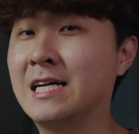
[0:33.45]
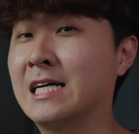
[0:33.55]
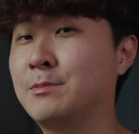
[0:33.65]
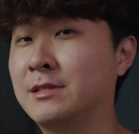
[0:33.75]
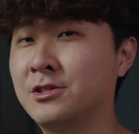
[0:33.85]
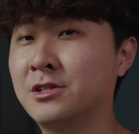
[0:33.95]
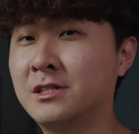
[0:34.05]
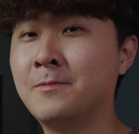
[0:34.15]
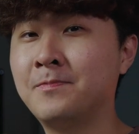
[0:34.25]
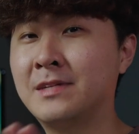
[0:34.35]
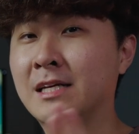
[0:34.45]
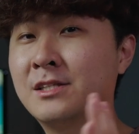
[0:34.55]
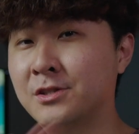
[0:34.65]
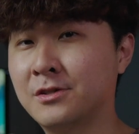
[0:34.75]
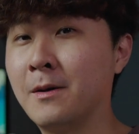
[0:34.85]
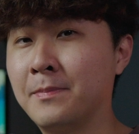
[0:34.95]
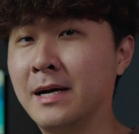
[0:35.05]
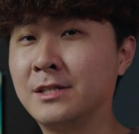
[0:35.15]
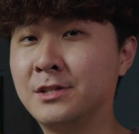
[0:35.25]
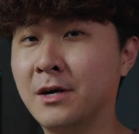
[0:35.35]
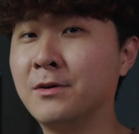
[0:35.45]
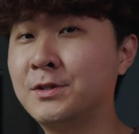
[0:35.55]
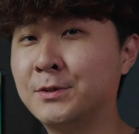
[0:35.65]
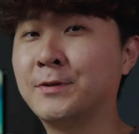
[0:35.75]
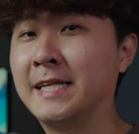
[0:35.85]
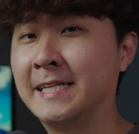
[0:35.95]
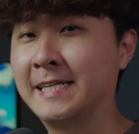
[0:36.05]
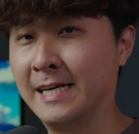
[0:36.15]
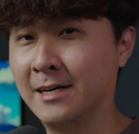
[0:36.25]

text messages, then stop and don't do anything